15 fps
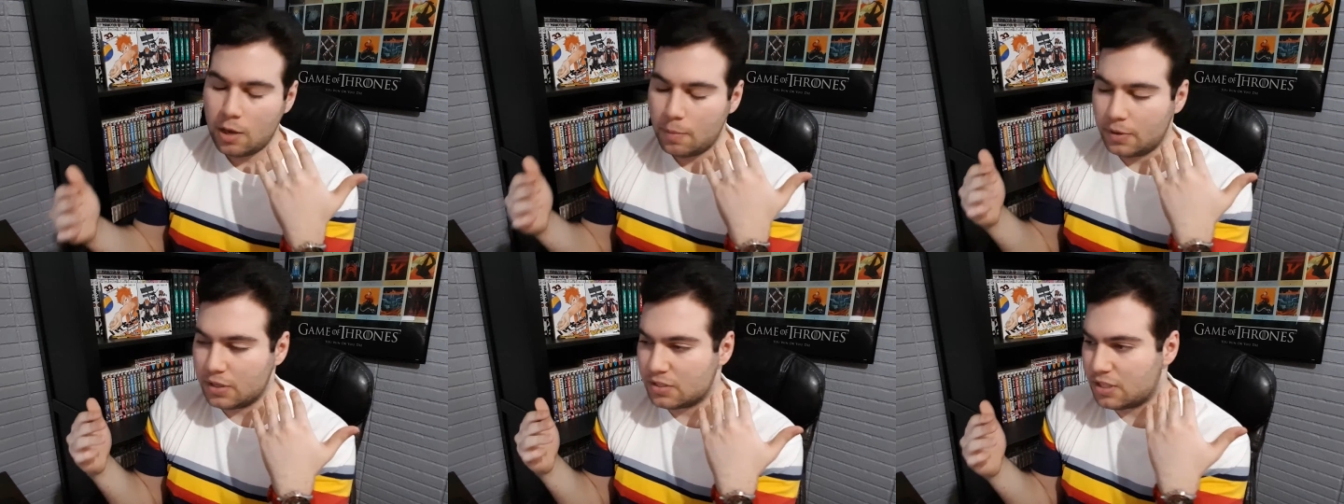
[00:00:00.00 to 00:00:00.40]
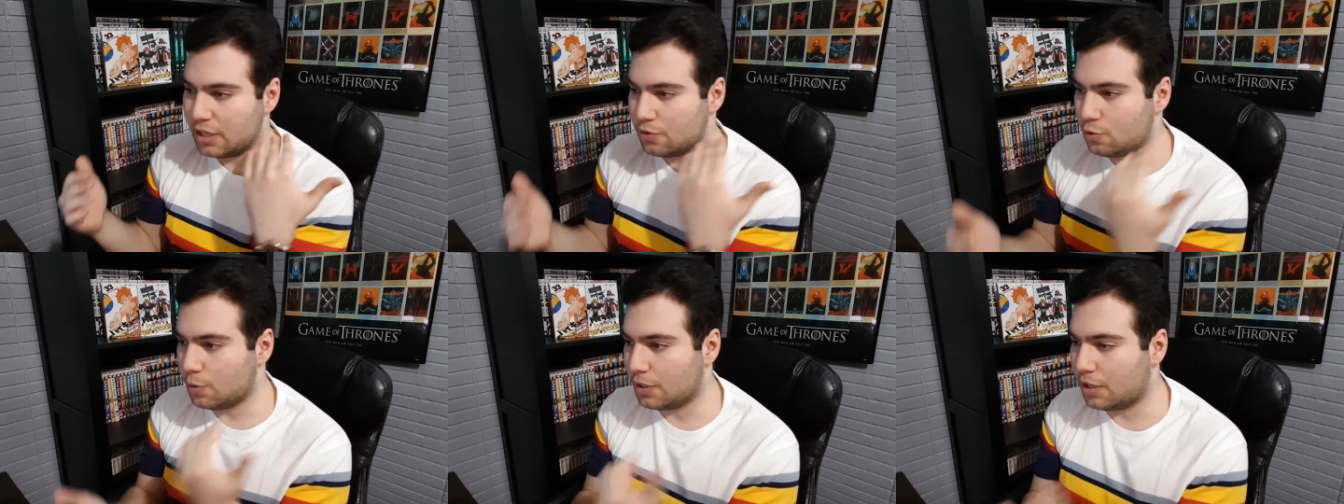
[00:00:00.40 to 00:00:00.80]
because they
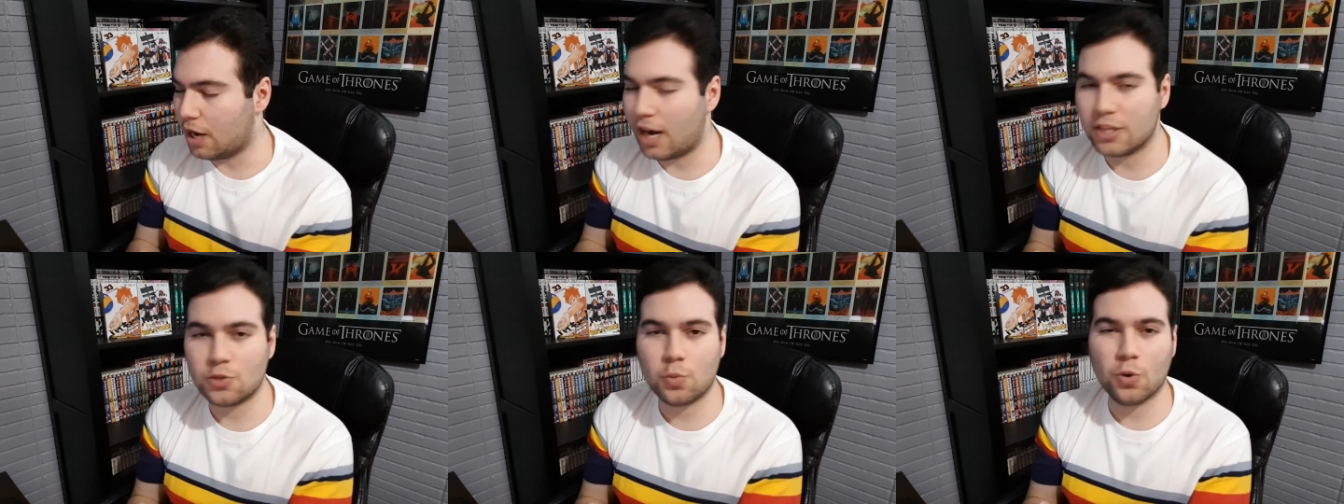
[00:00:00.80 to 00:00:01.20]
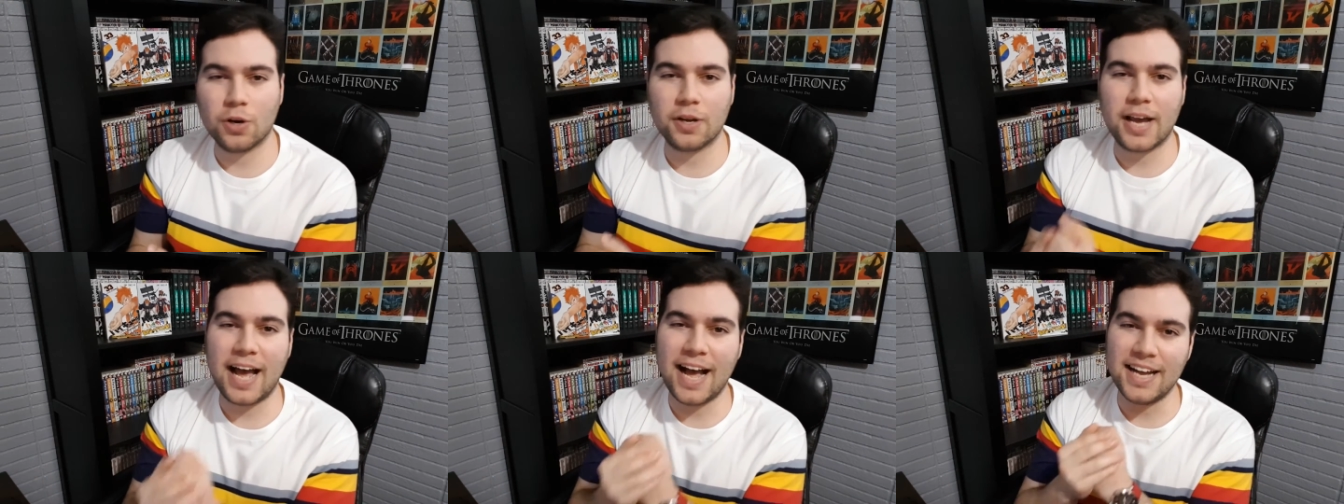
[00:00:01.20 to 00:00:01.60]
are doing God's
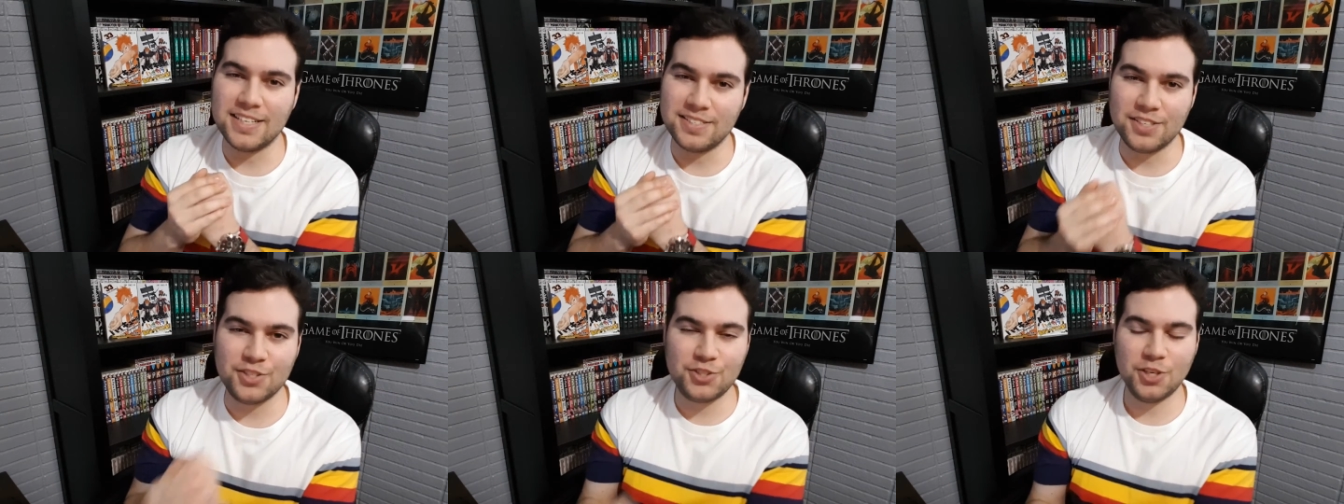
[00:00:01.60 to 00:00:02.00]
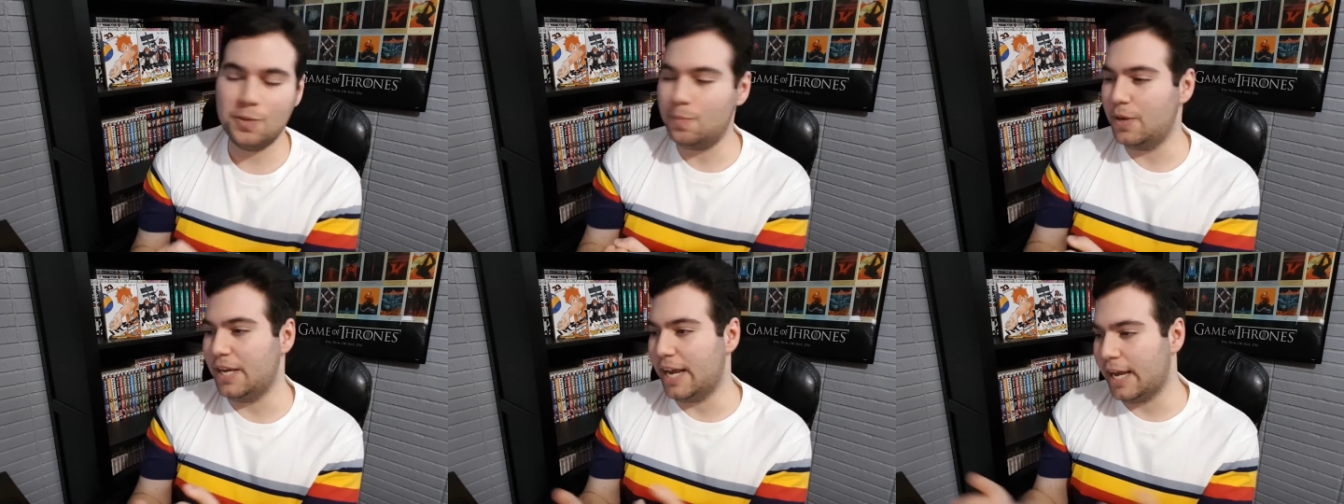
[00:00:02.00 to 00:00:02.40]
work as they
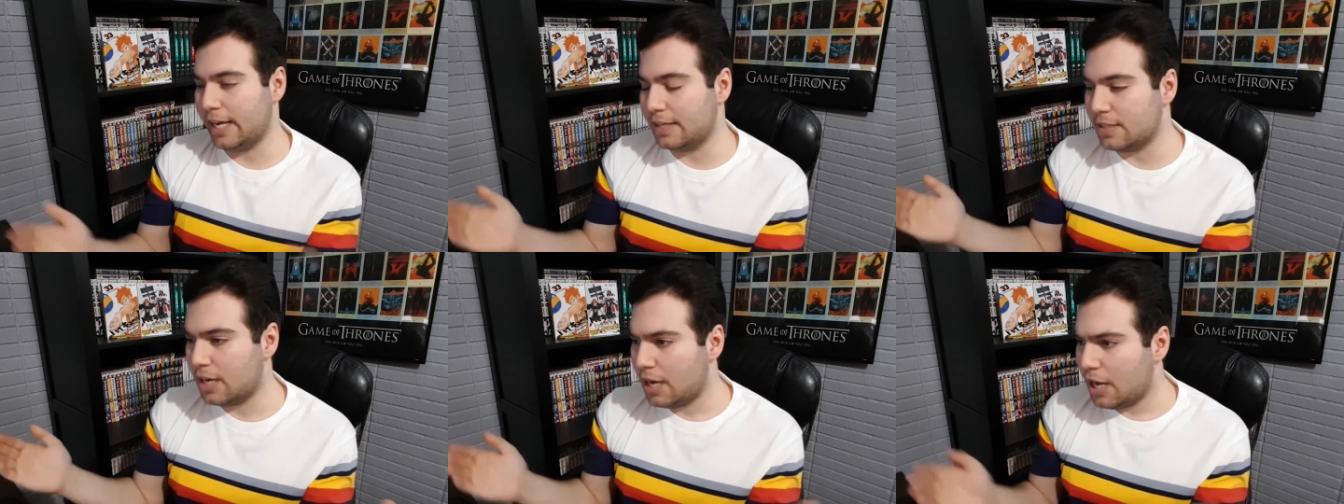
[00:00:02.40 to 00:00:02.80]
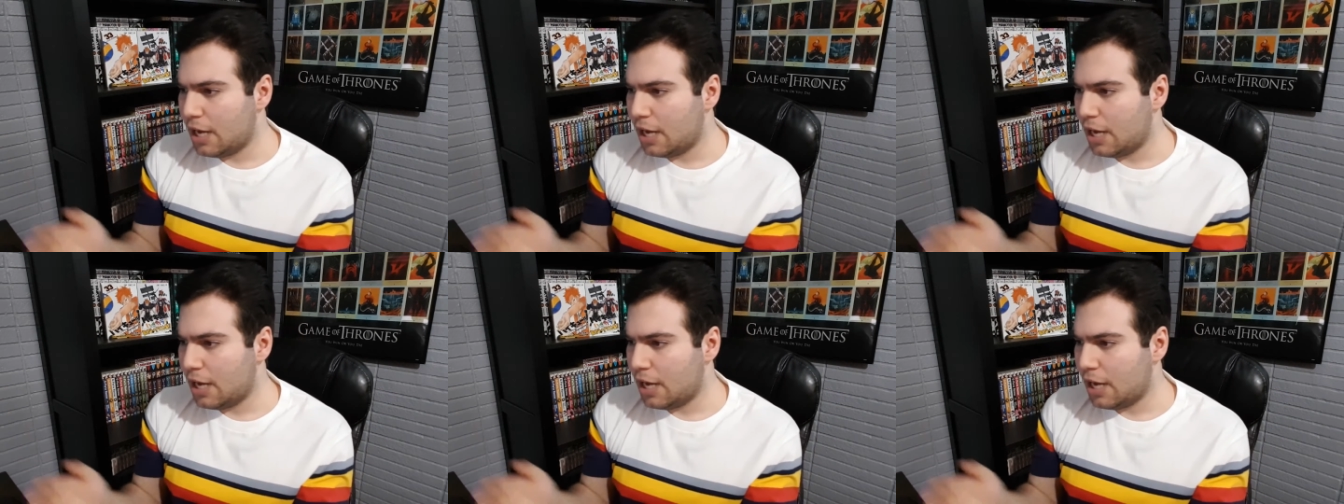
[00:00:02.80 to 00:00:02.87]
should be, and